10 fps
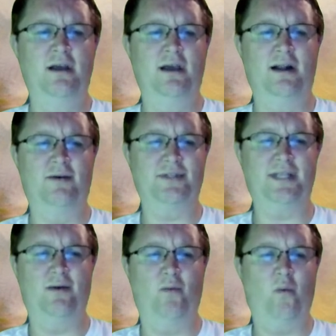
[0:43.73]
and I was like,
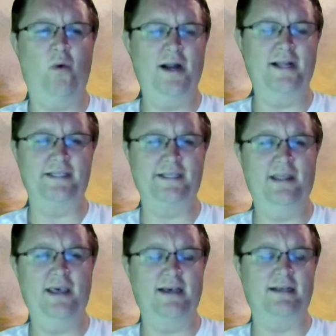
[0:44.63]
what is
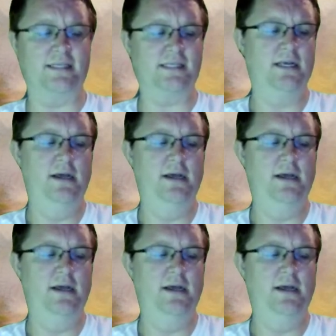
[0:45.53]
this?